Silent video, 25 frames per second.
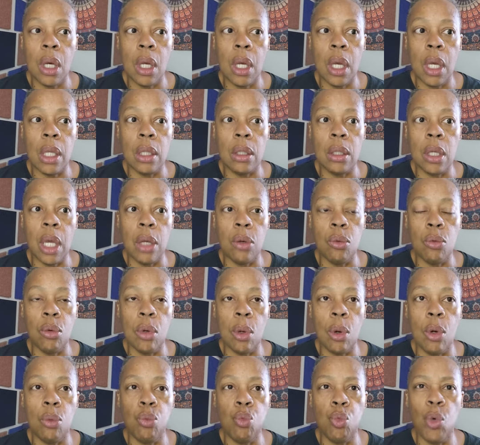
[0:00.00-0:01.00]
and, and,
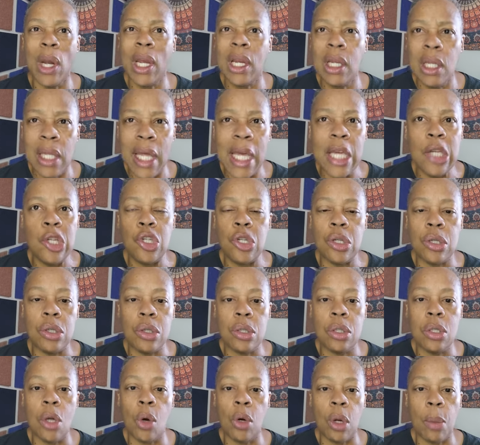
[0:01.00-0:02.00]
and regulations
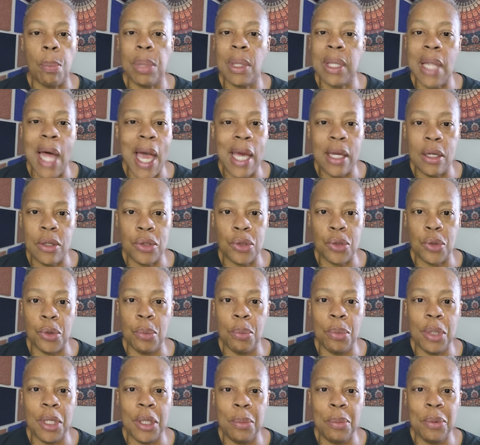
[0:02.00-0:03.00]
don't apply to certain
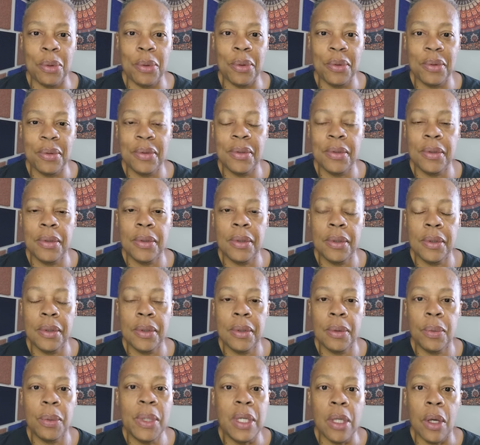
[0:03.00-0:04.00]
people.
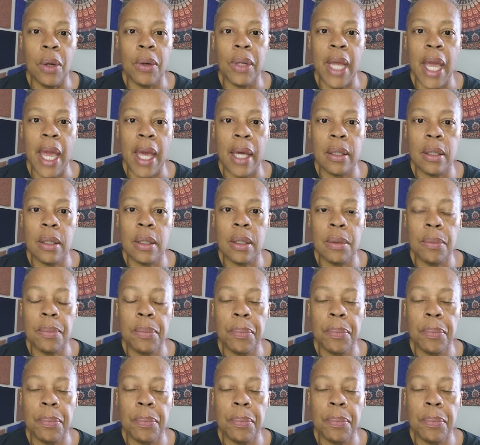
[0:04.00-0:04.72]
We know that.